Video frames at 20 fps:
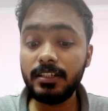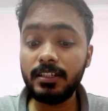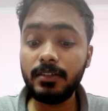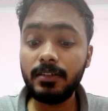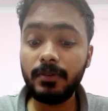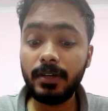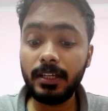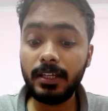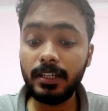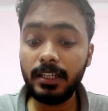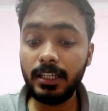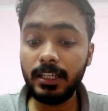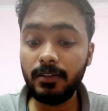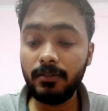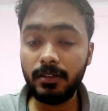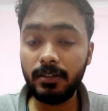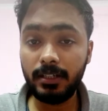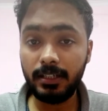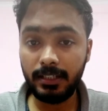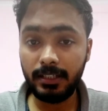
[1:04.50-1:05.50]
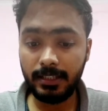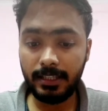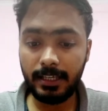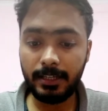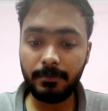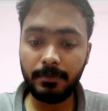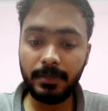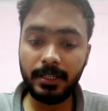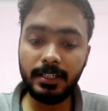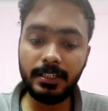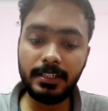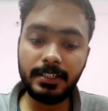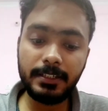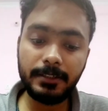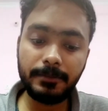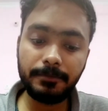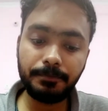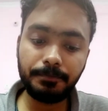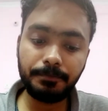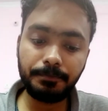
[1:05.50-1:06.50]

divide equally. That means,